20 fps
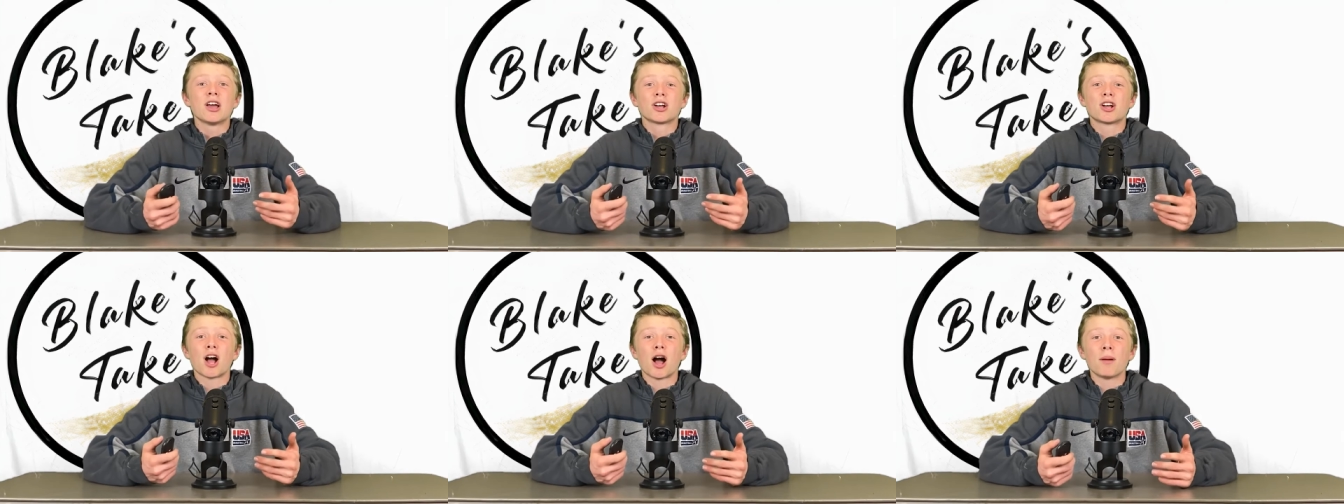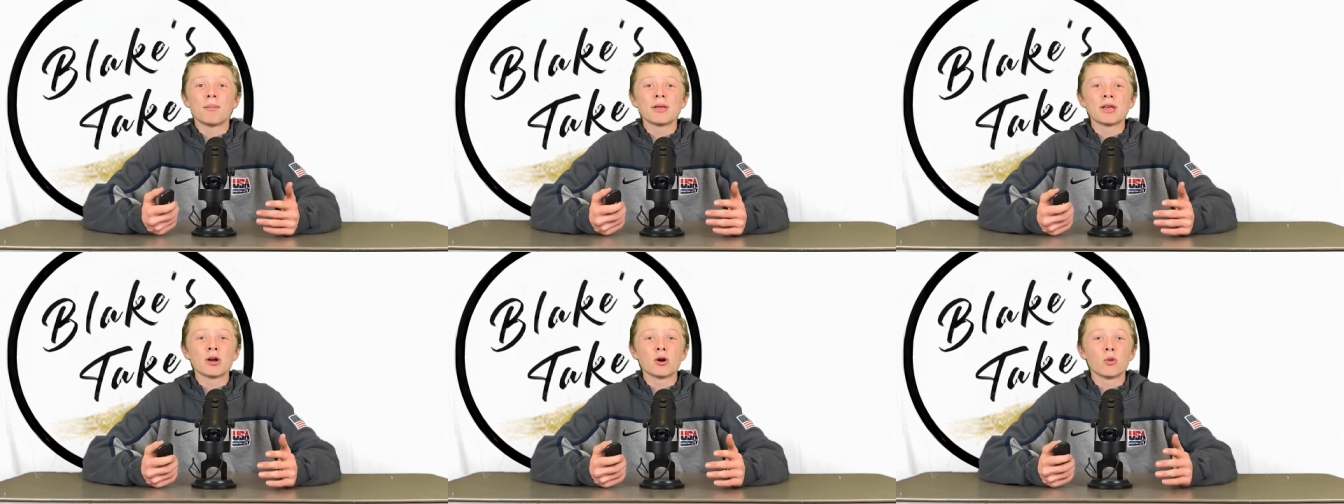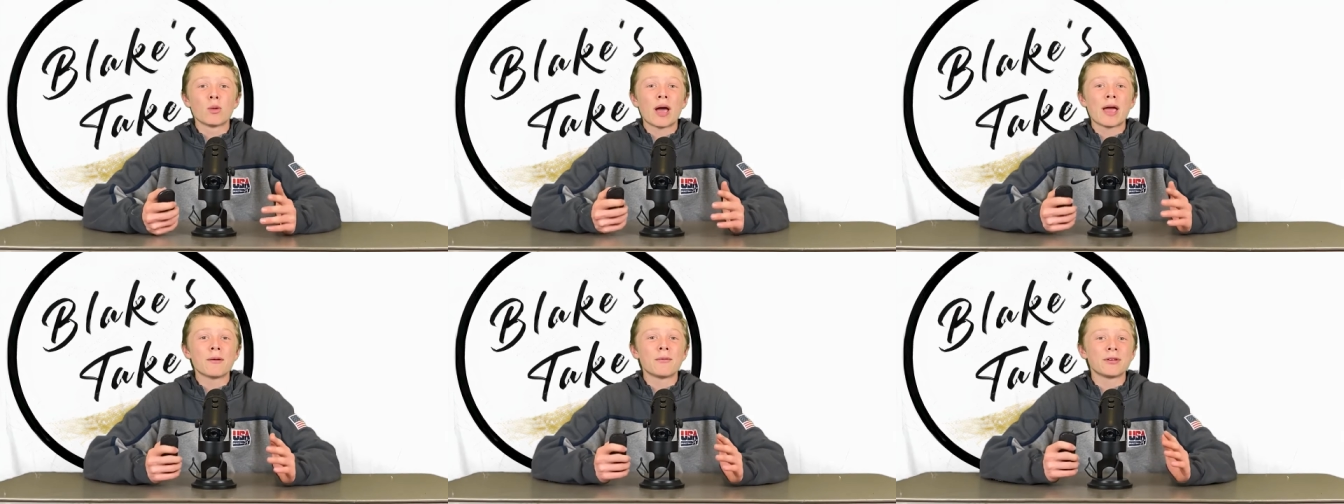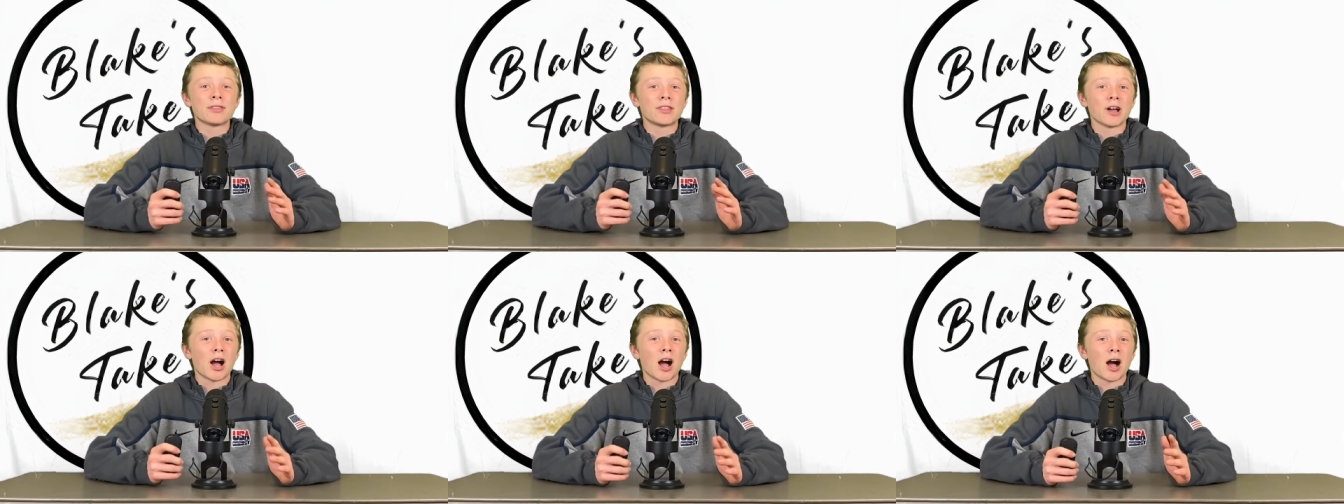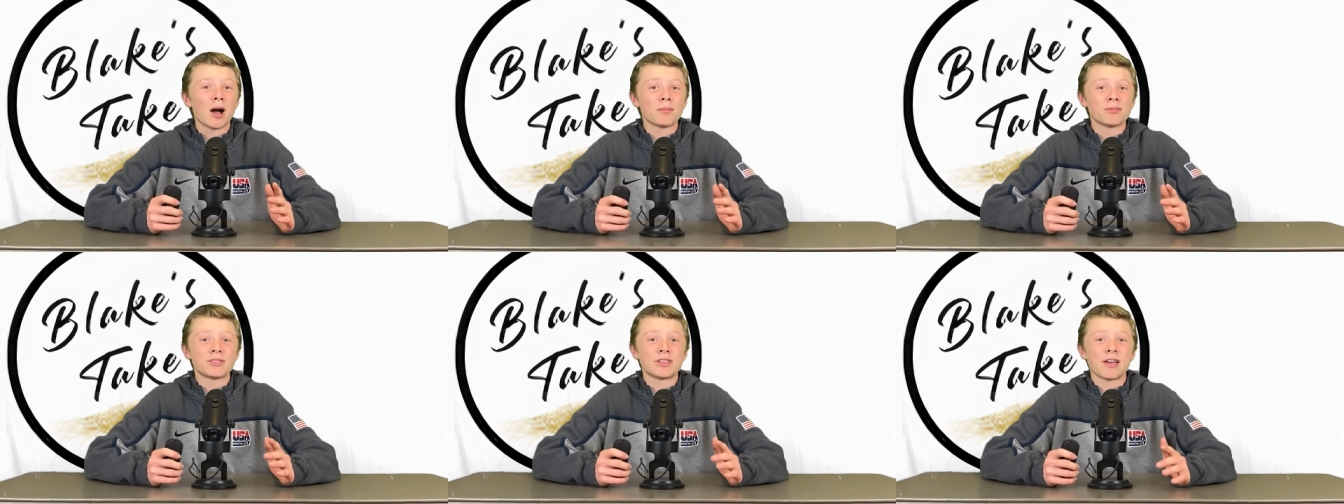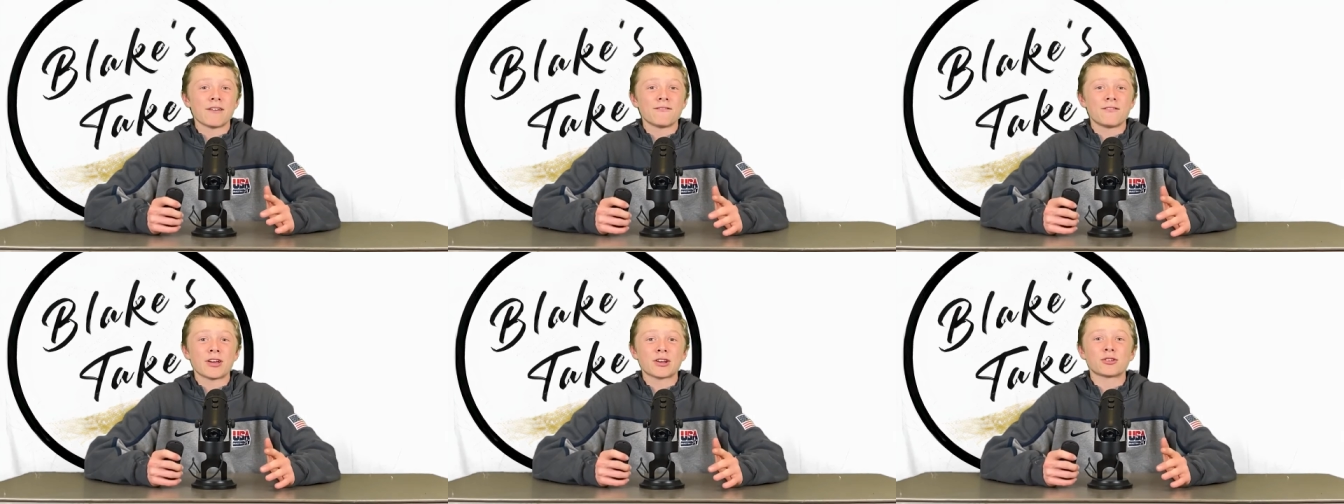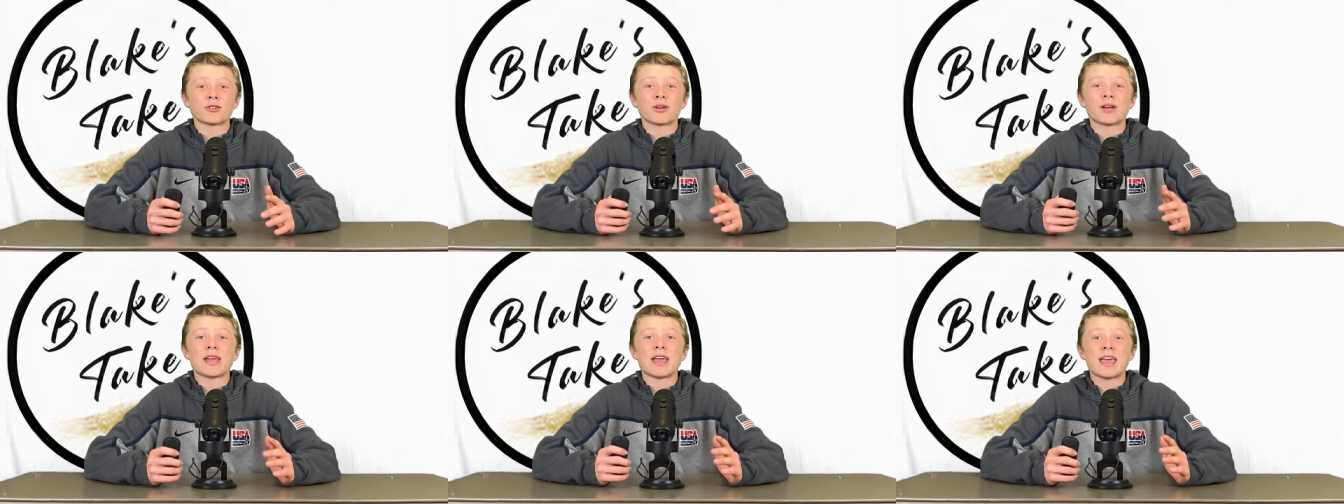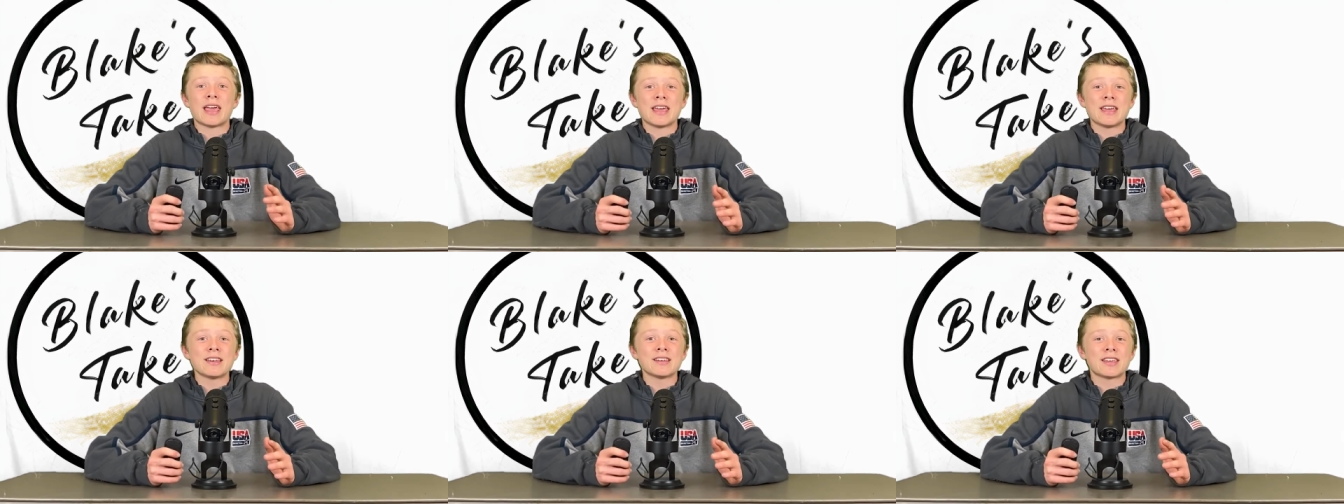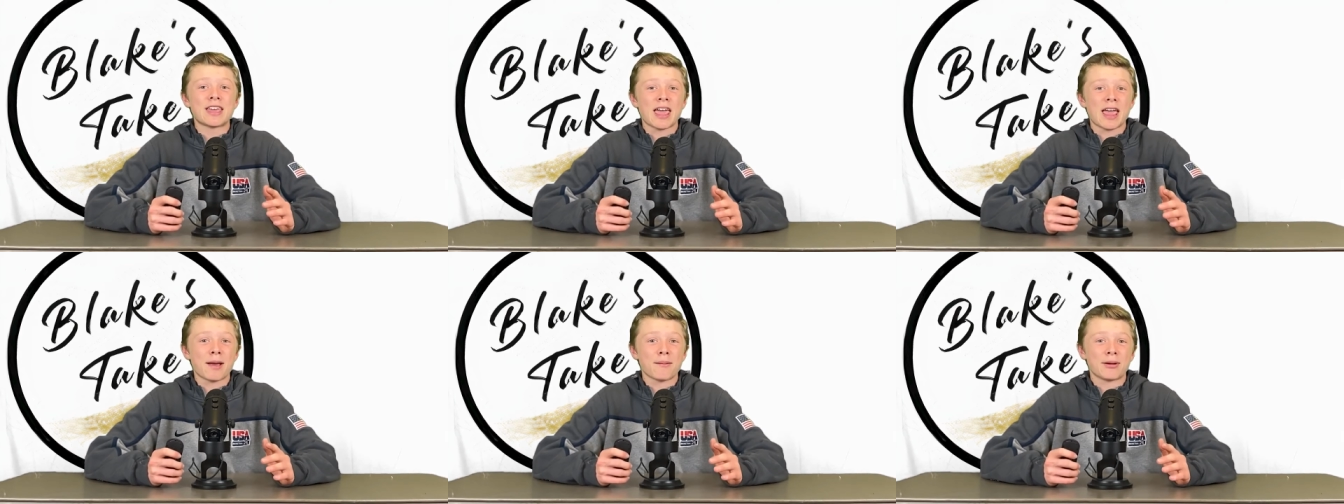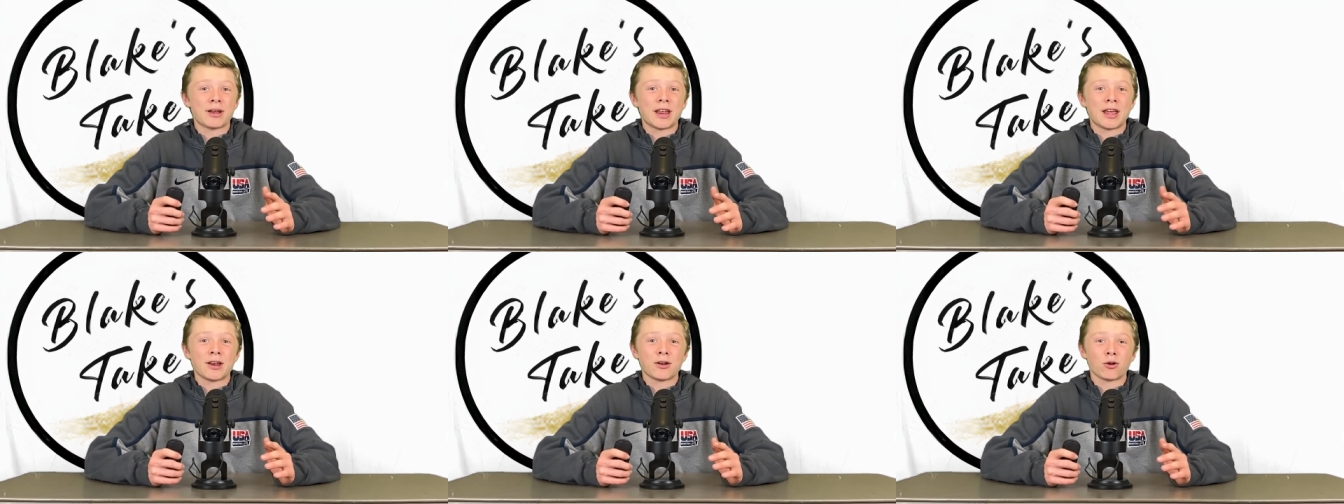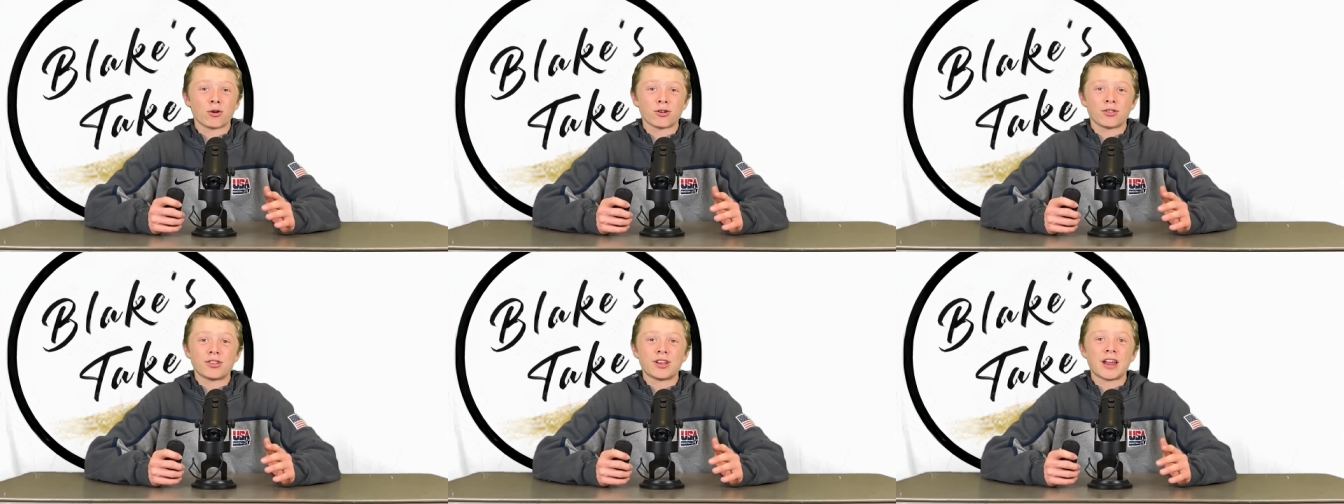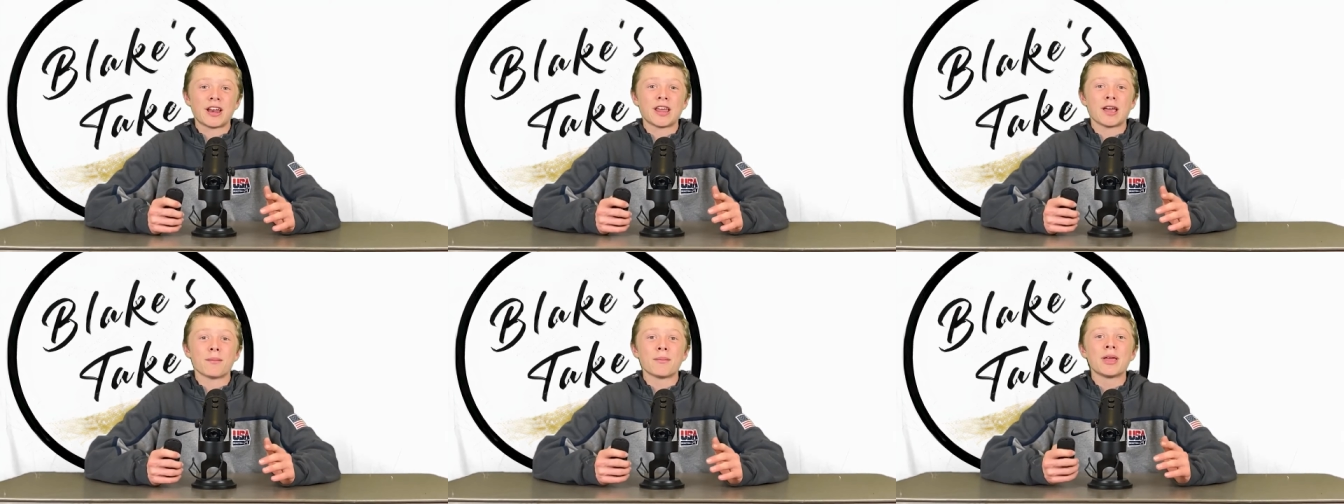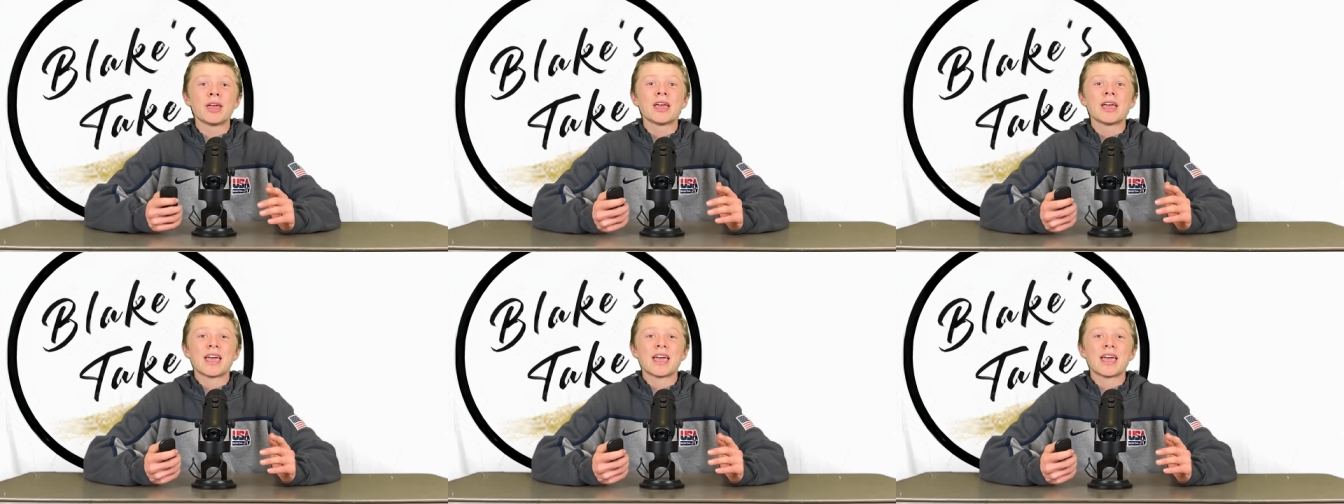coming away with the upset victory in Cameron Indoor Stadium